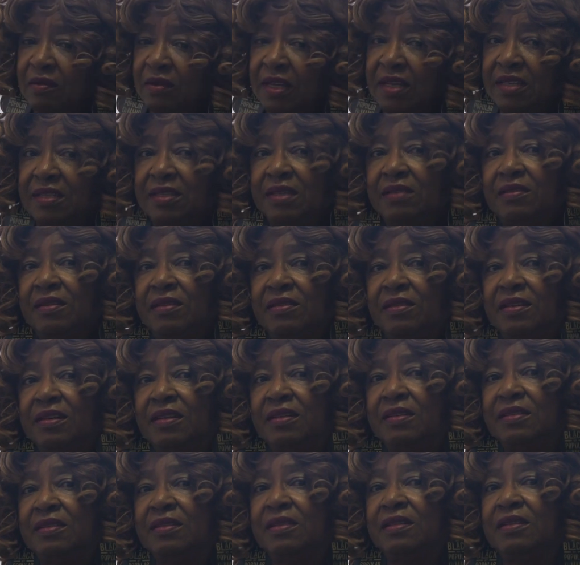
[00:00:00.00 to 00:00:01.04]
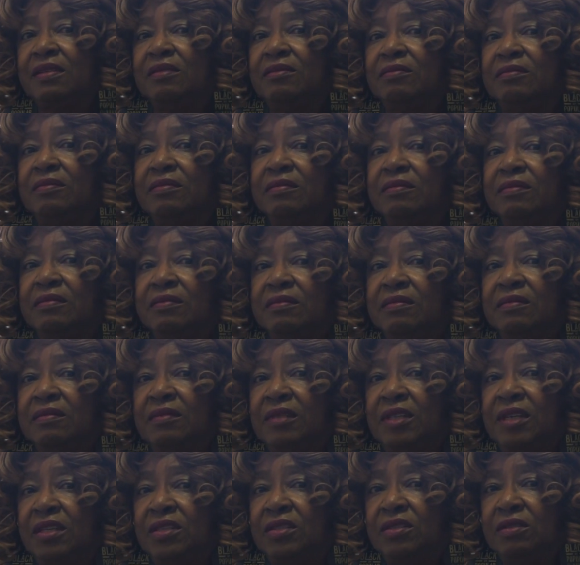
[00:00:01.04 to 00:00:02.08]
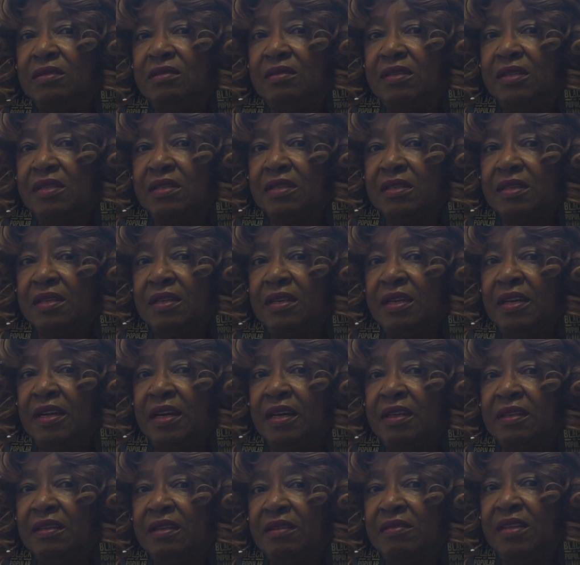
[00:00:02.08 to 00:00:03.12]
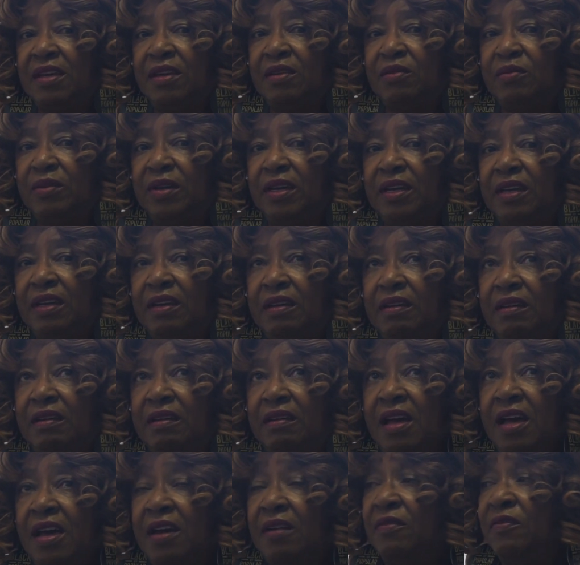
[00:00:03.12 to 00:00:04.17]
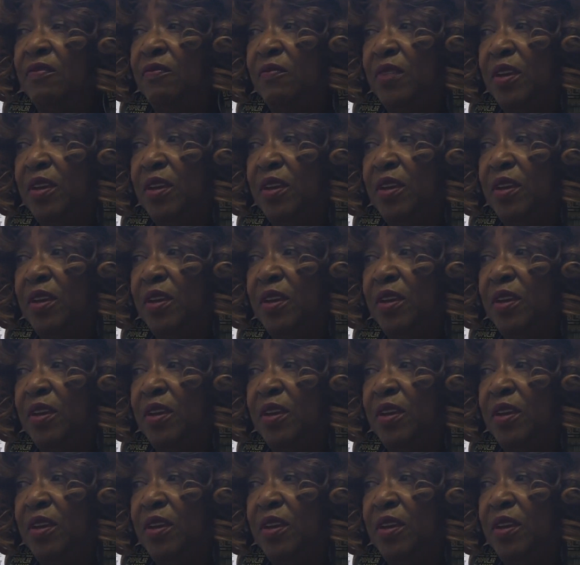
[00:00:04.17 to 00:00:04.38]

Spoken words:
Well, I see that there's a racial disconnect. I think we have